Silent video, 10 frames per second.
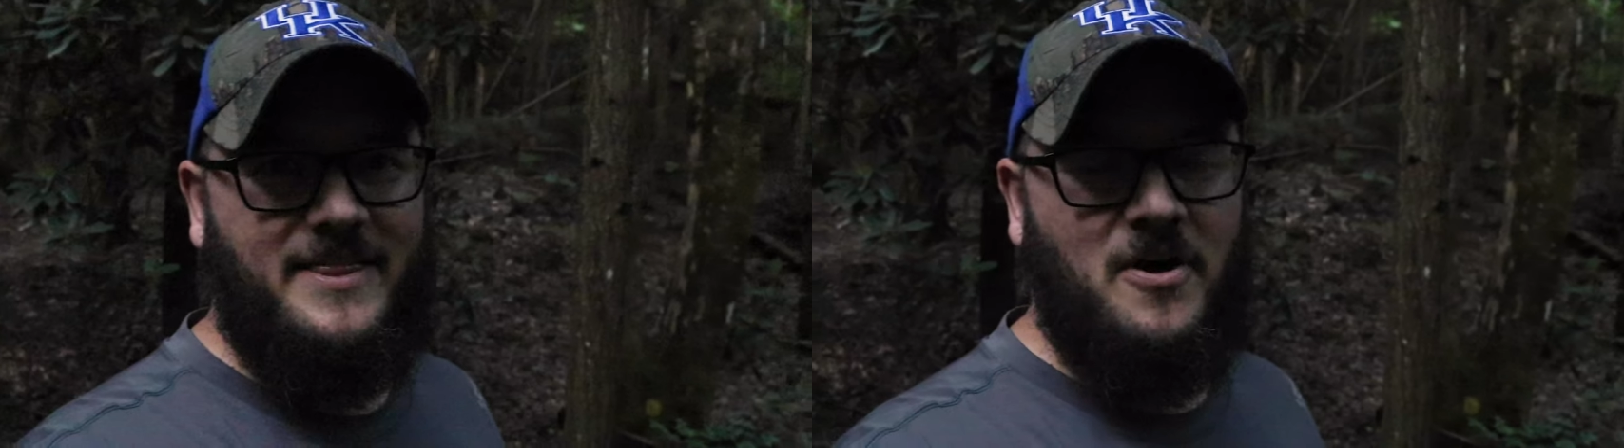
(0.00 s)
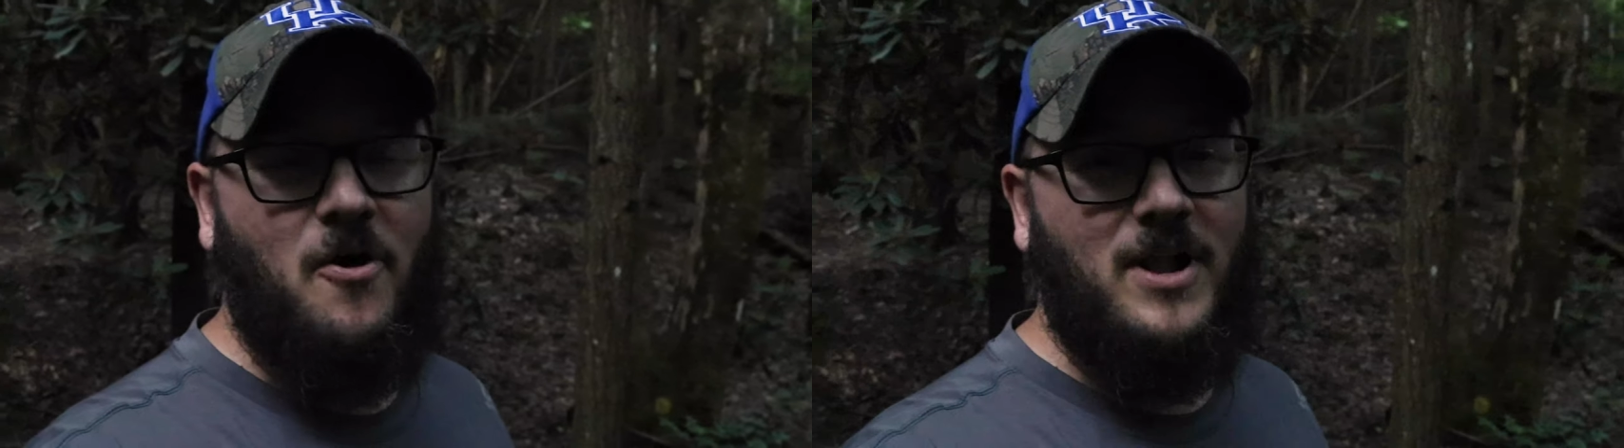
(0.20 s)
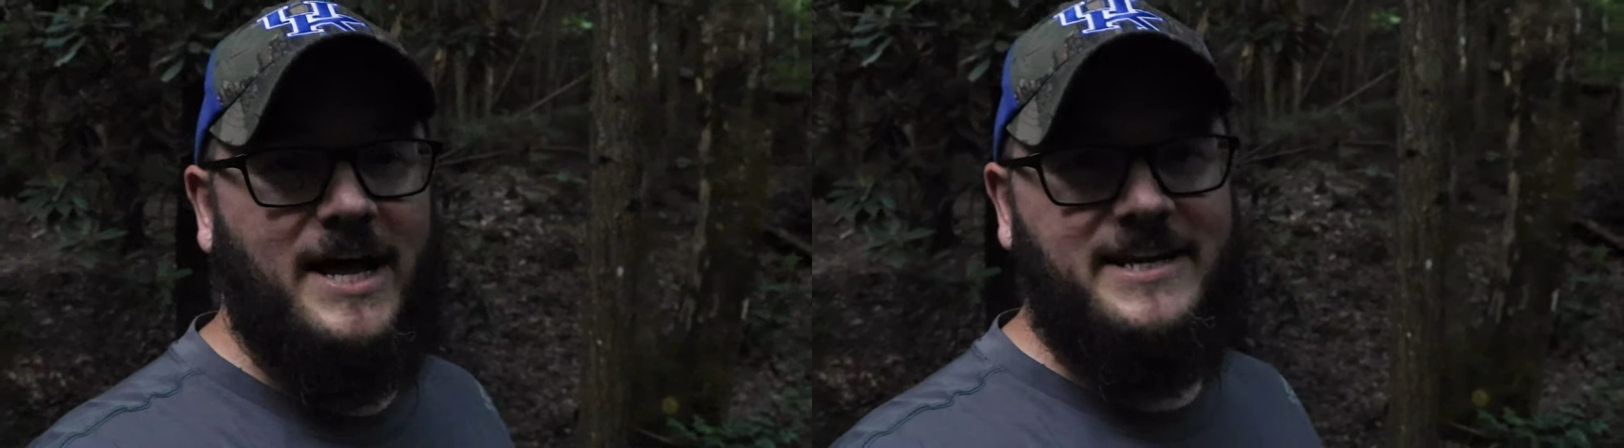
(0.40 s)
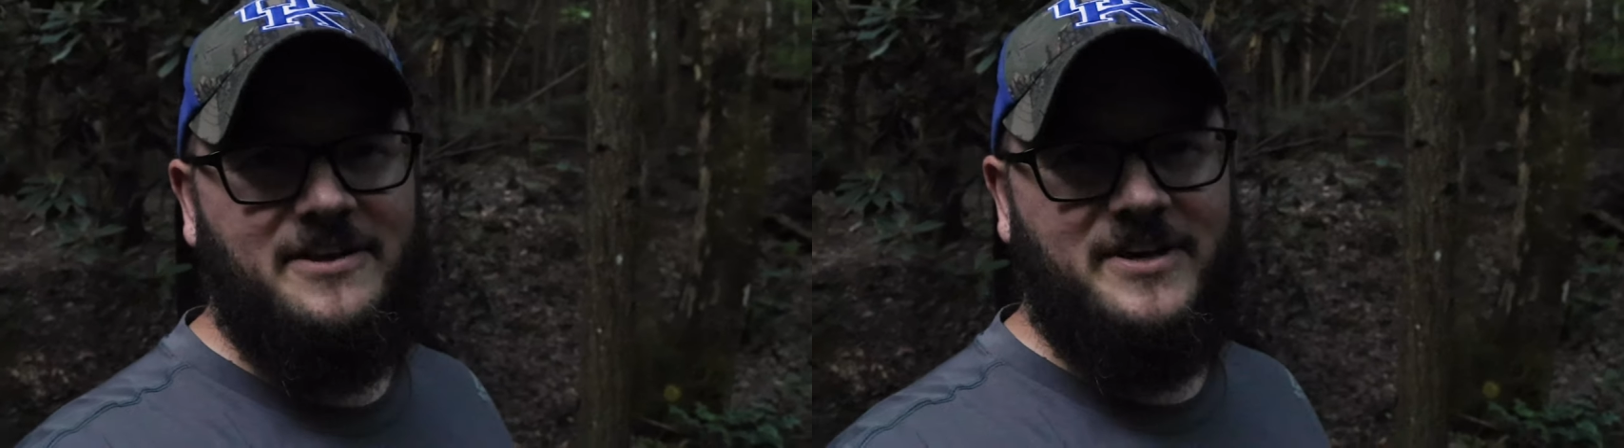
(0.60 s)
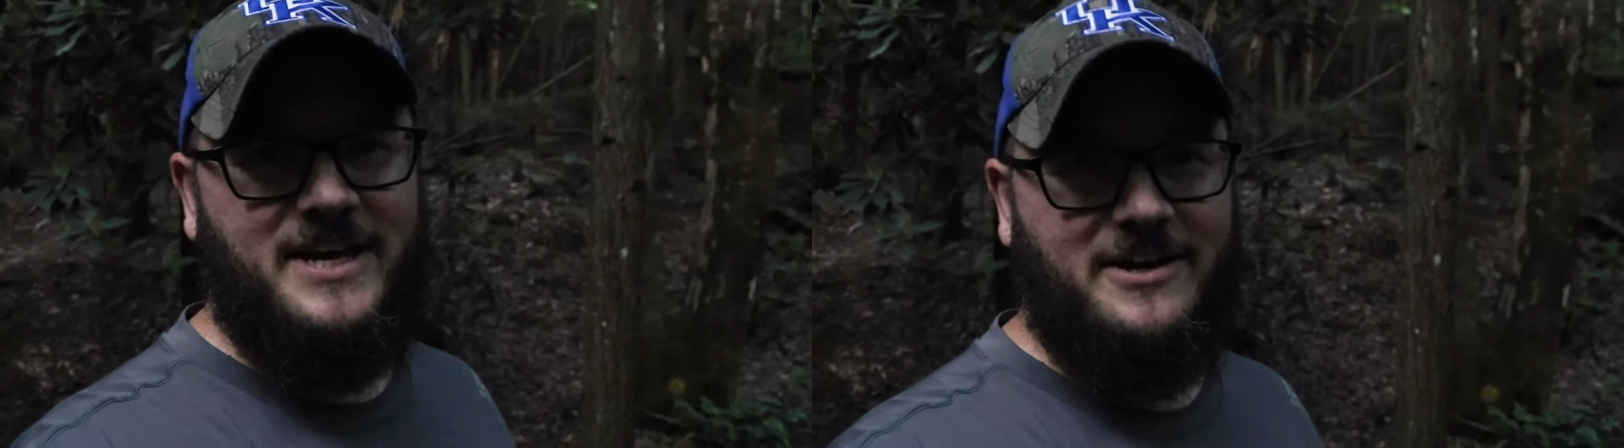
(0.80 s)
The whole
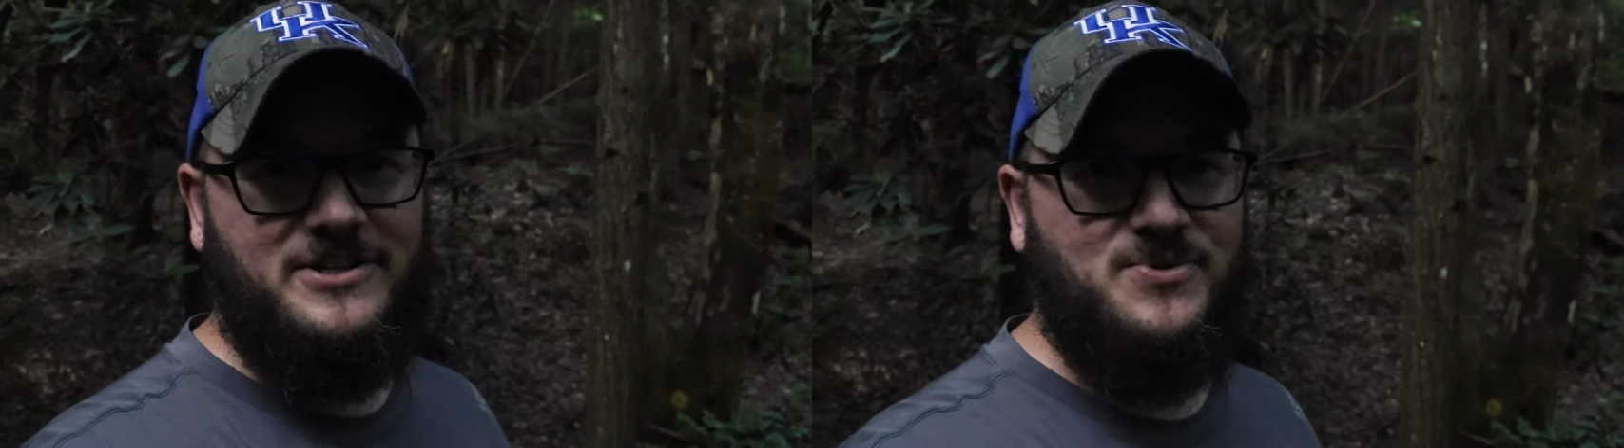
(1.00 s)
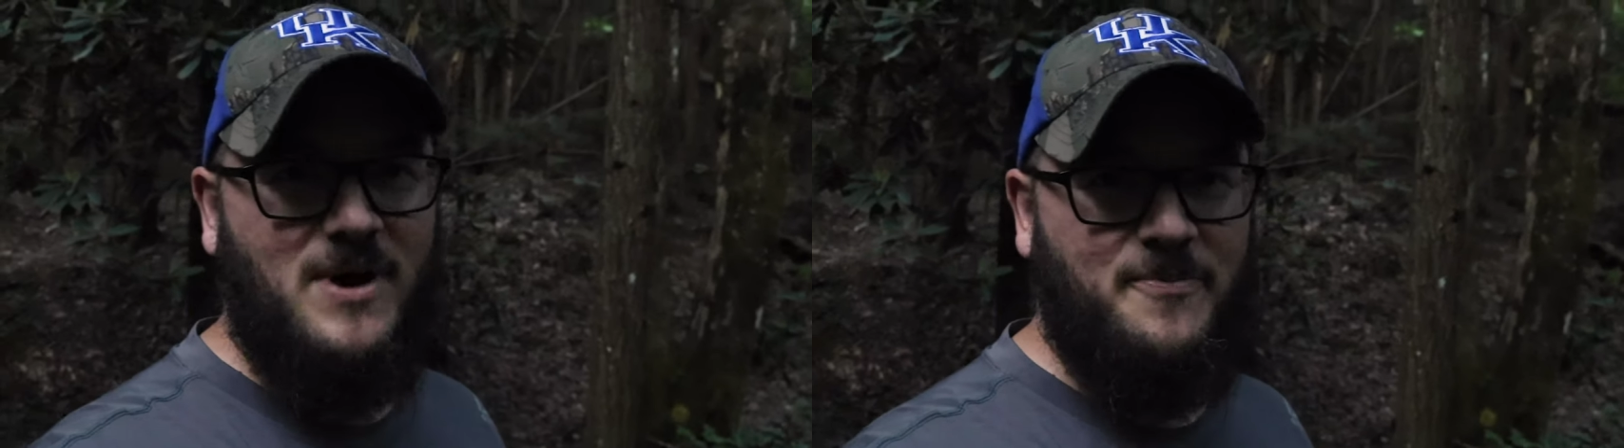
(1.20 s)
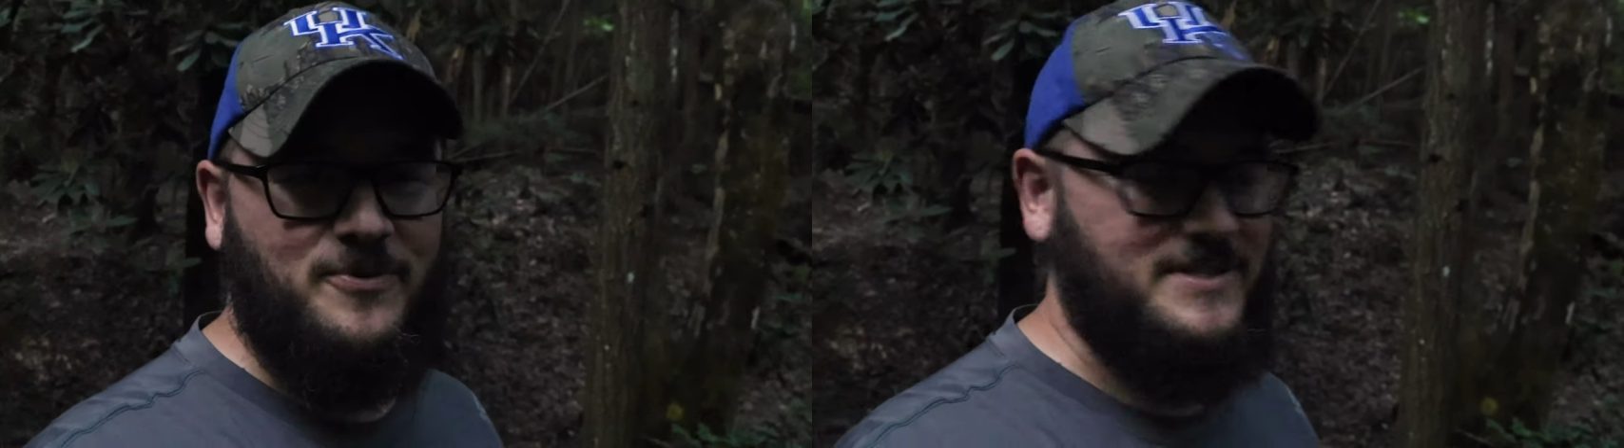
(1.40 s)
idea of the gear swap